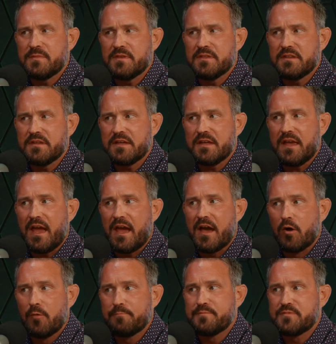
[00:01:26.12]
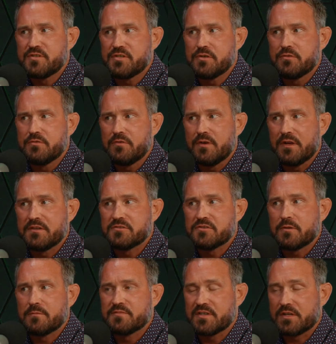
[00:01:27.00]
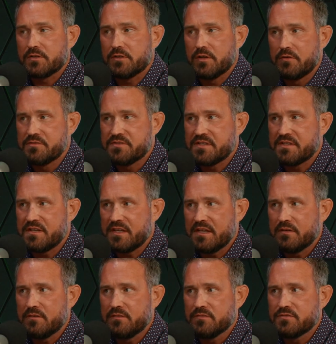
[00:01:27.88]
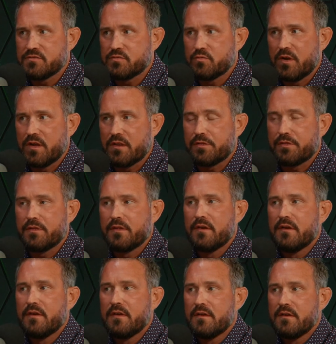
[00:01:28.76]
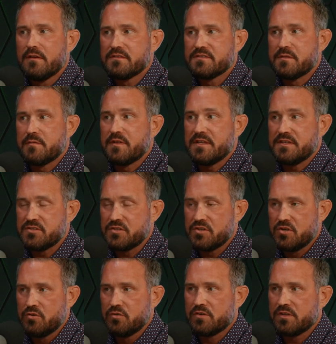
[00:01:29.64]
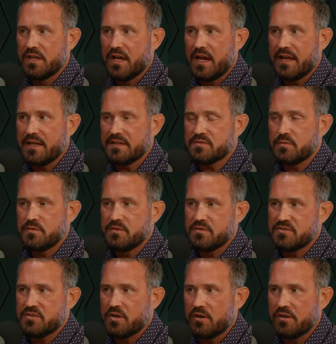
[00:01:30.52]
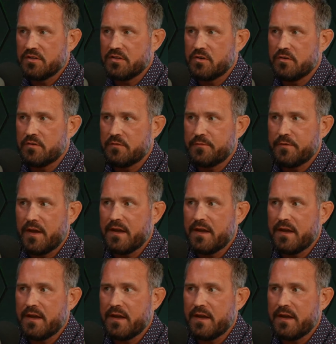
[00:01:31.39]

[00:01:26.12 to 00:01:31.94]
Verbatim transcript: thing helped you in terms of closing deals with some of these new clients when you oh, started oh, yeah. Unify?